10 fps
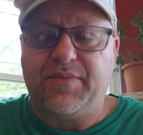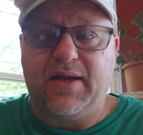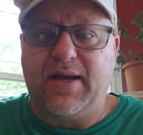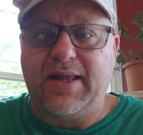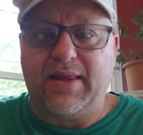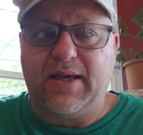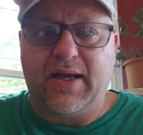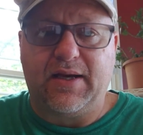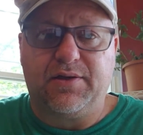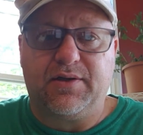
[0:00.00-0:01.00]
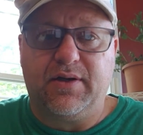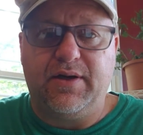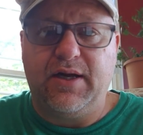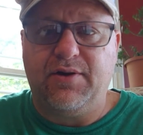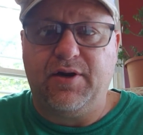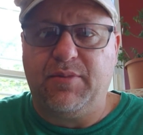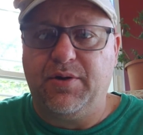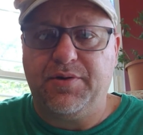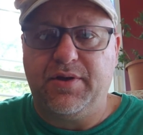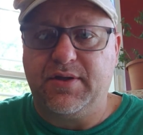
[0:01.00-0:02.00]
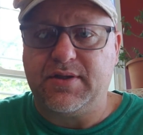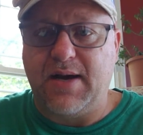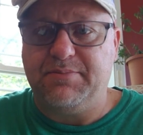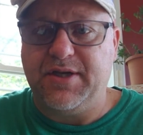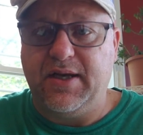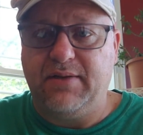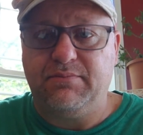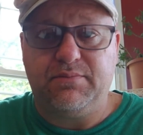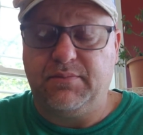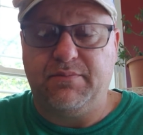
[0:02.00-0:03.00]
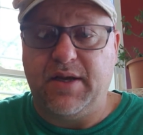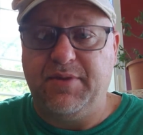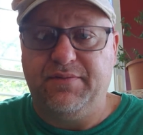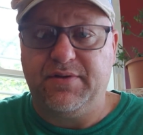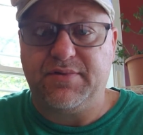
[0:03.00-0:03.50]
I think Eckler and Henry are both in the top 10, maybe even